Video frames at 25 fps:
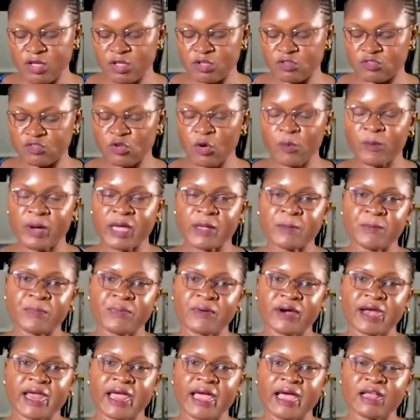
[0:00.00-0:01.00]
So my
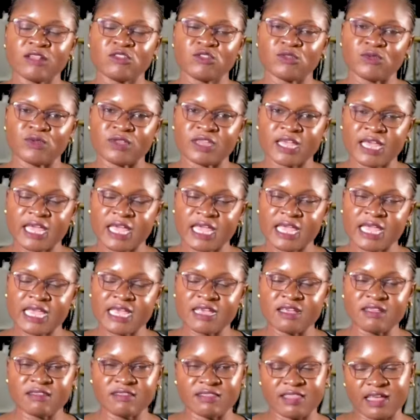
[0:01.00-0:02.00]
prayer today
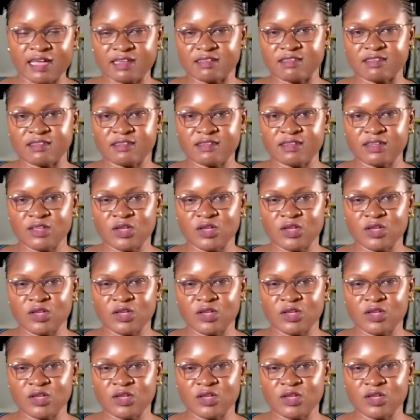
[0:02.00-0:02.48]
is that